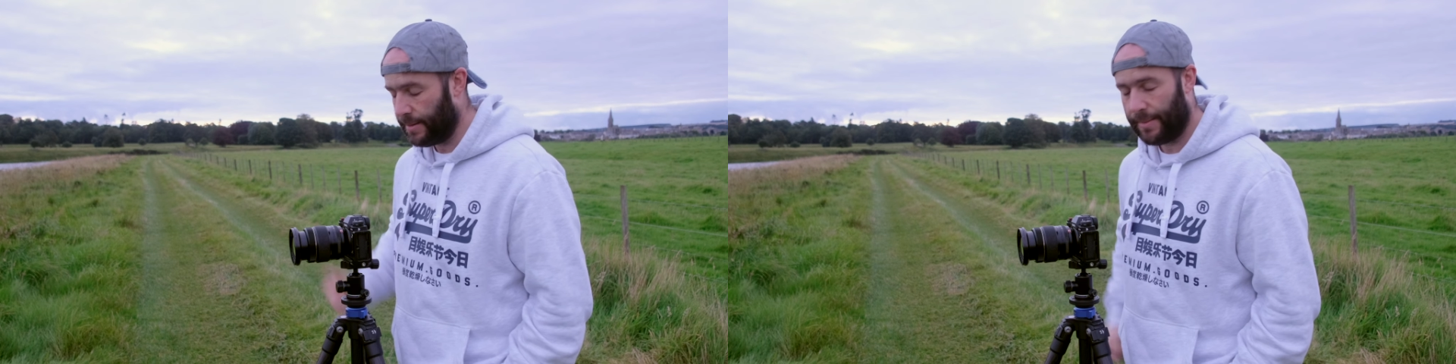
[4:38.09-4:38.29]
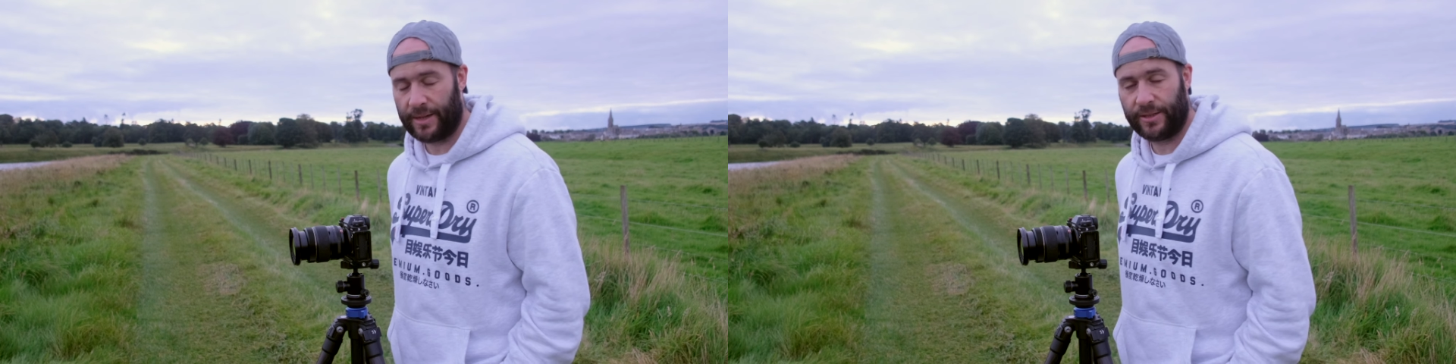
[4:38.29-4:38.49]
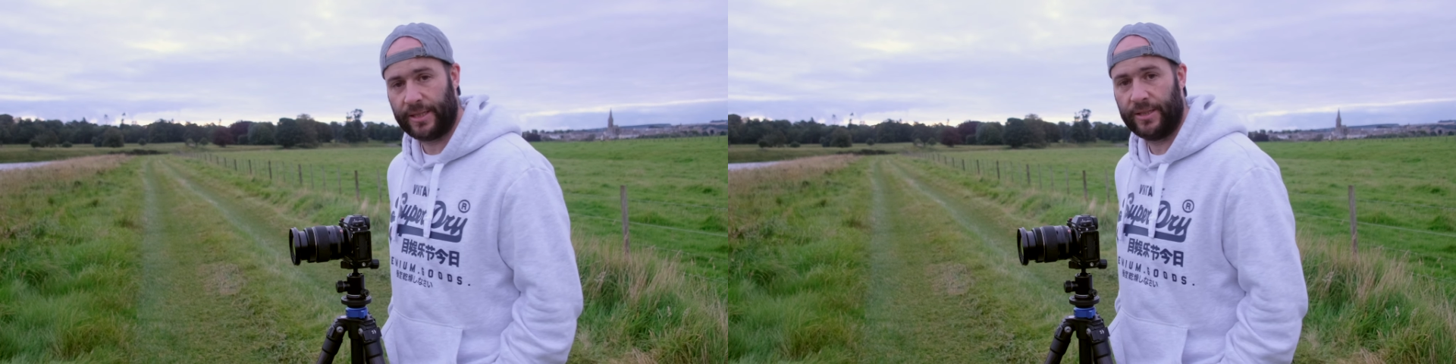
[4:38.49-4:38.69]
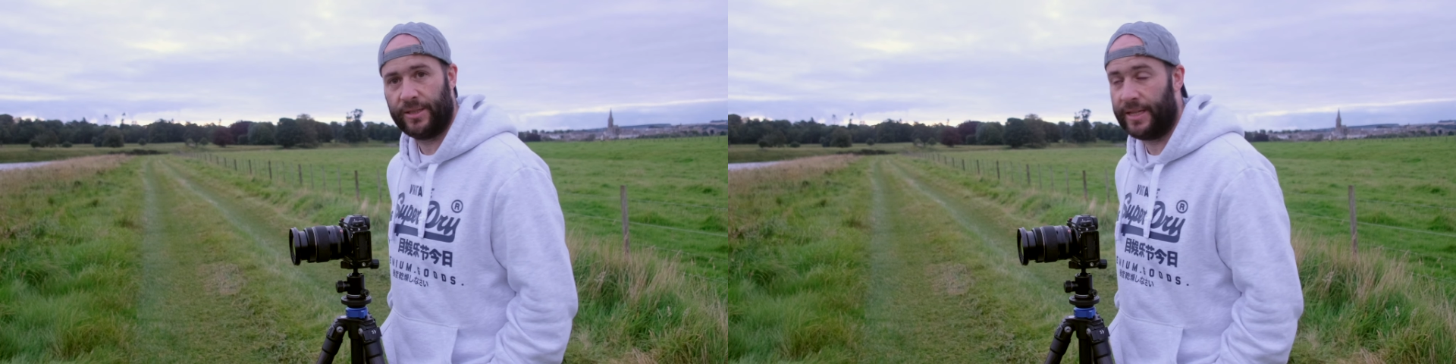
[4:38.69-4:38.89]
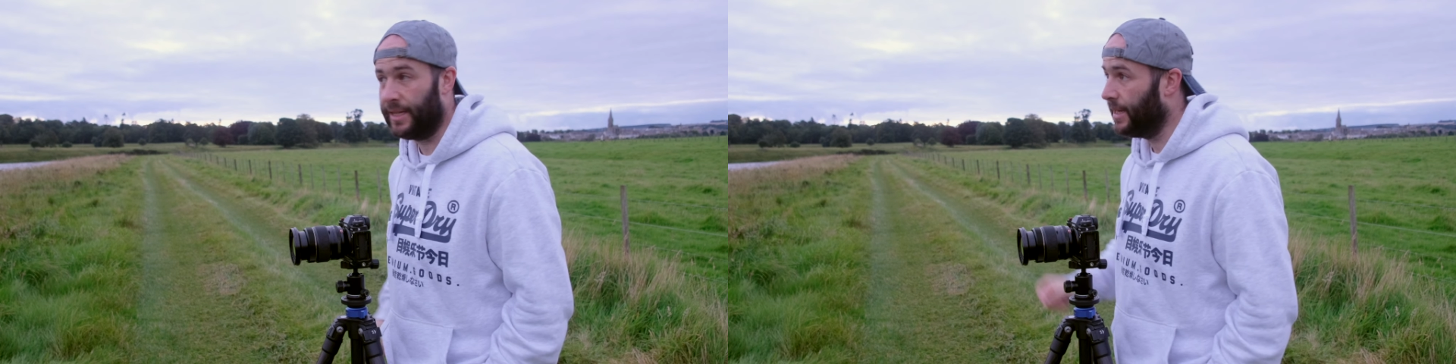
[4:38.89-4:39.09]
As you can
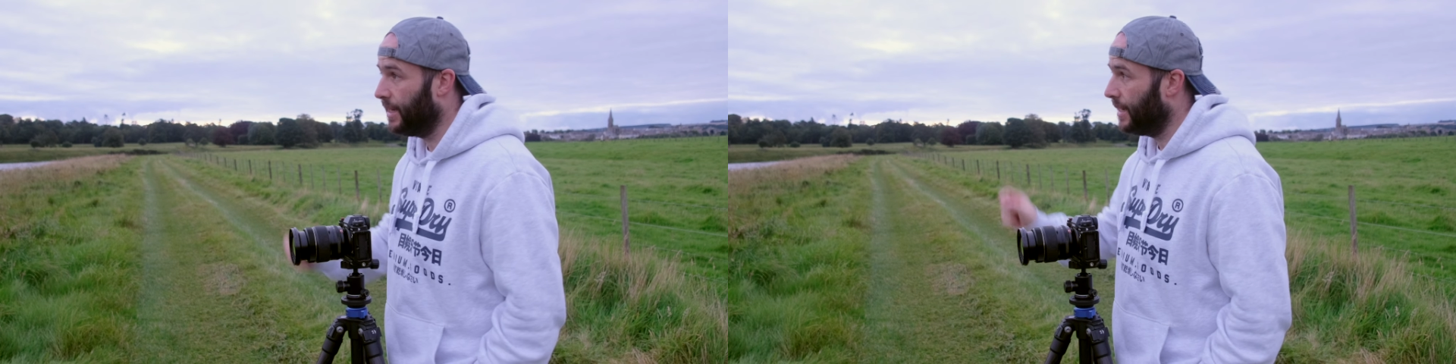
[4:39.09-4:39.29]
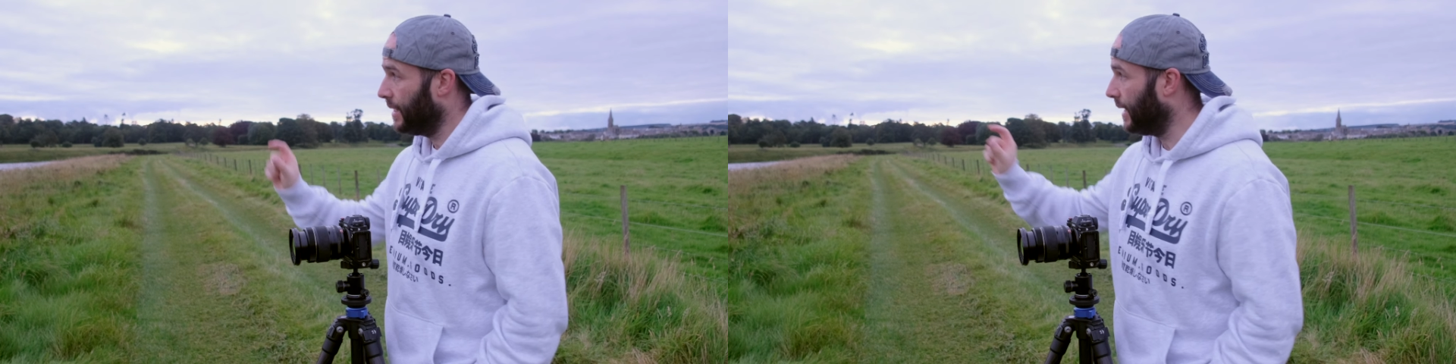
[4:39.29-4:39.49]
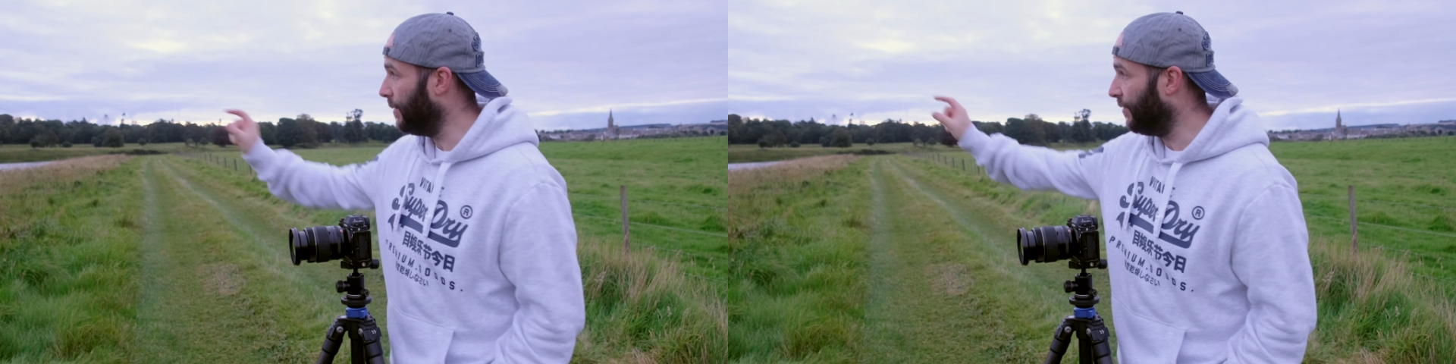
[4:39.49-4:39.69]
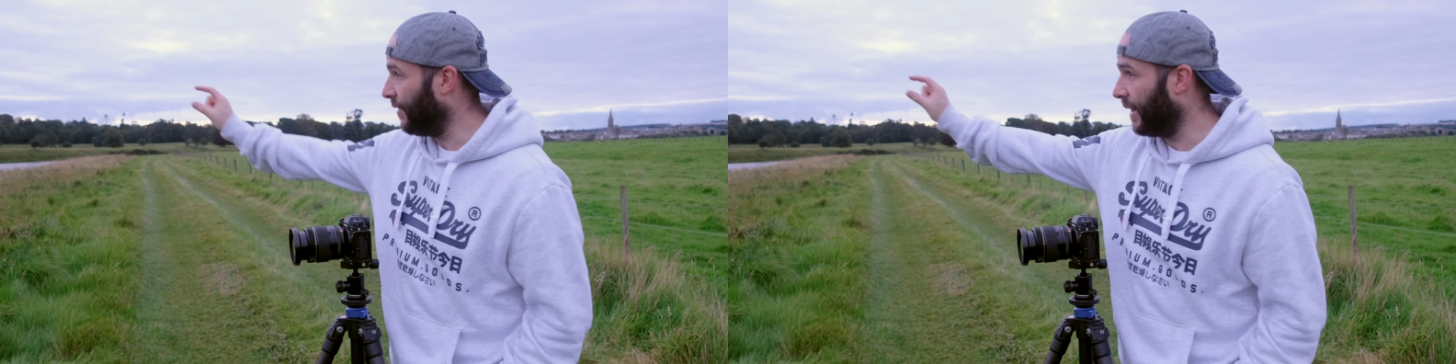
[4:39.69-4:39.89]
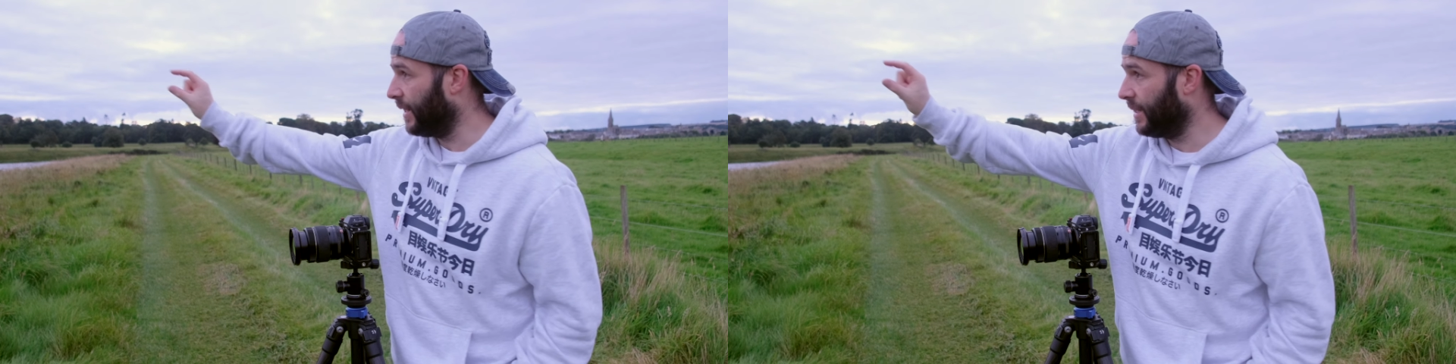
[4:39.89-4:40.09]
see, keep
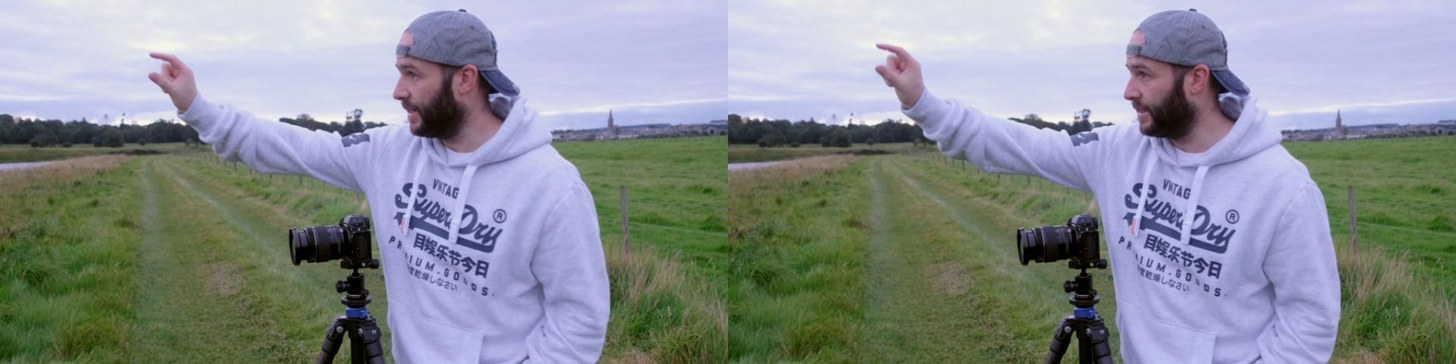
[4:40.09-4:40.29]
firing because